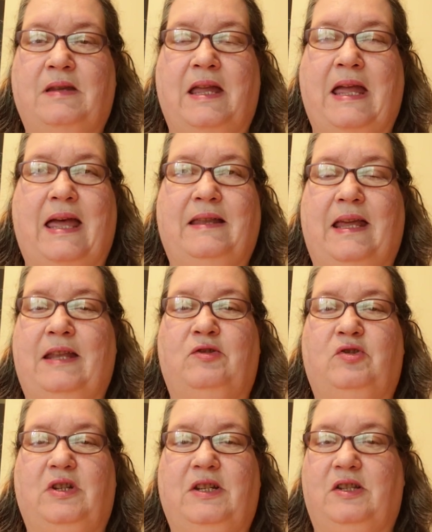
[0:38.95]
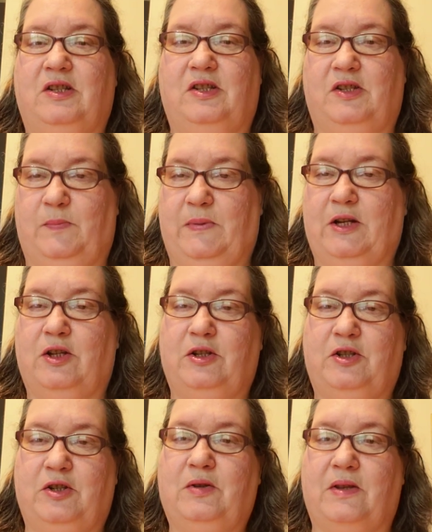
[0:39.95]
had energy to just barely
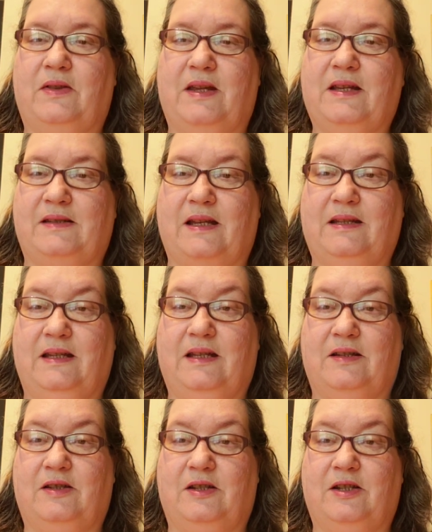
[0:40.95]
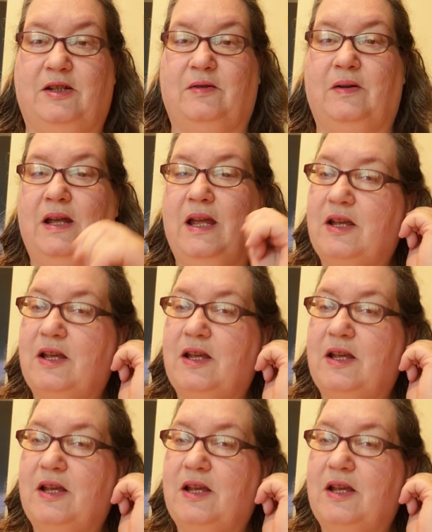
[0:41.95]
do the things I needed to do,